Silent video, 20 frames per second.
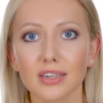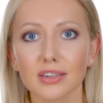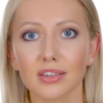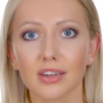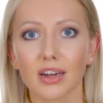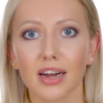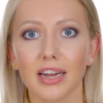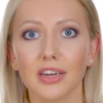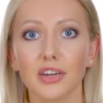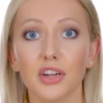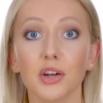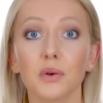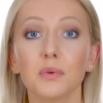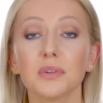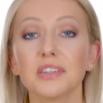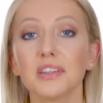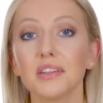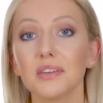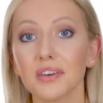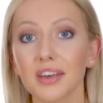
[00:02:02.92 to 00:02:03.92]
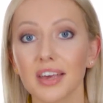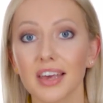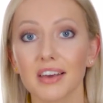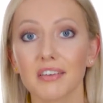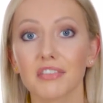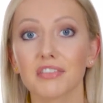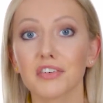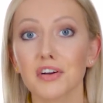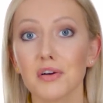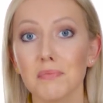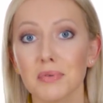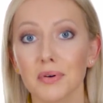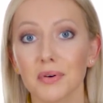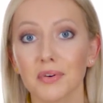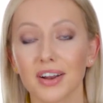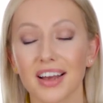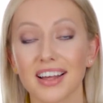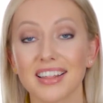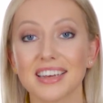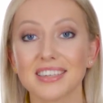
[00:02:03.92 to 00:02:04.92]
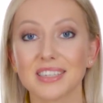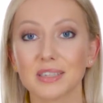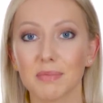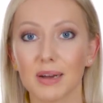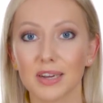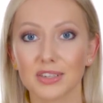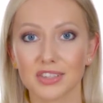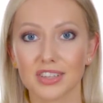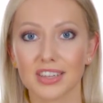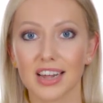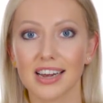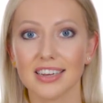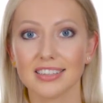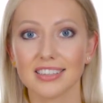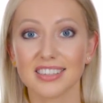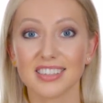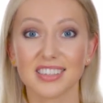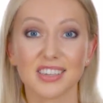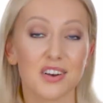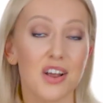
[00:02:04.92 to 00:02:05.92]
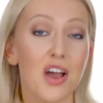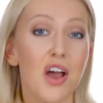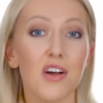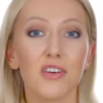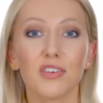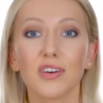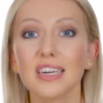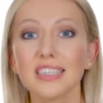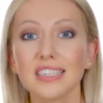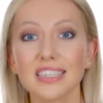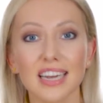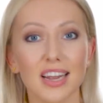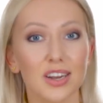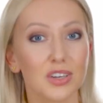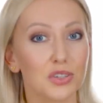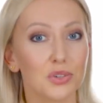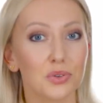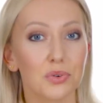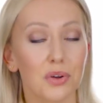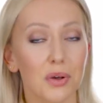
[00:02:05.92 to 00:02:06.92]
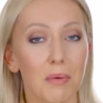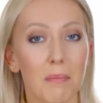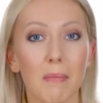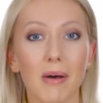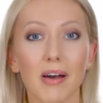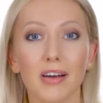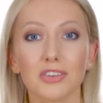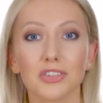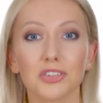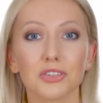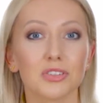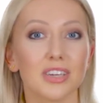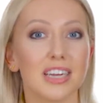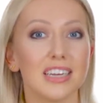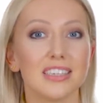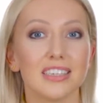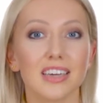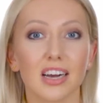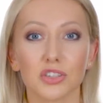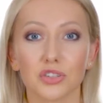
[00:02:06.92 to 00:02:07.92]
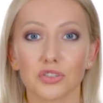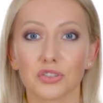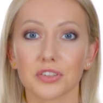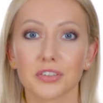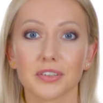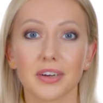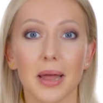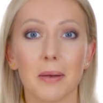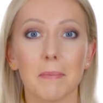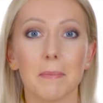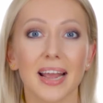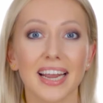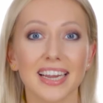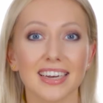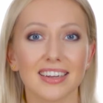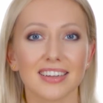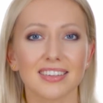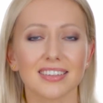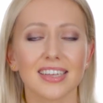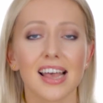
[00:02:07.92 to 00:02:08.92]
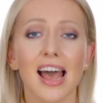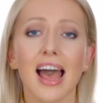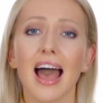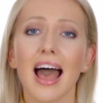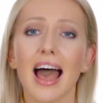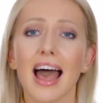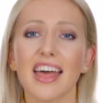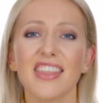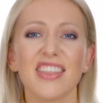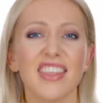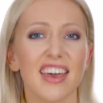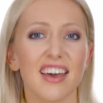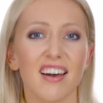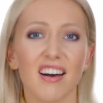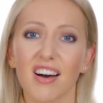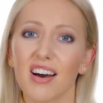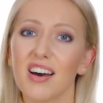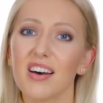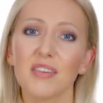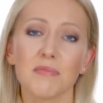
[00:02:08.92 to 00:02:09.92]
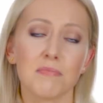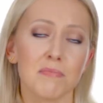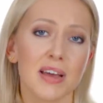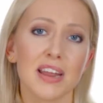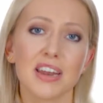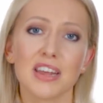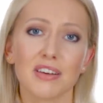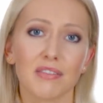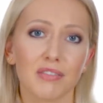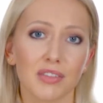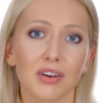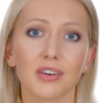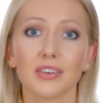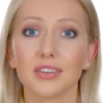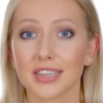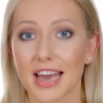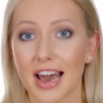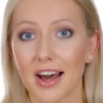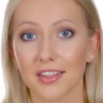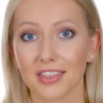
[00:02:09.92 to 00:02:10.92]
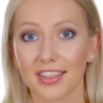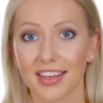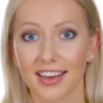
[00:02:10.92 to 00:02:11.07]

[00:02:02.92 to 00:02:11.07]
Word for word: a client who is looking for a builder that specializes in residential, commercial, industrial, and maintenance, and there aren't many of those out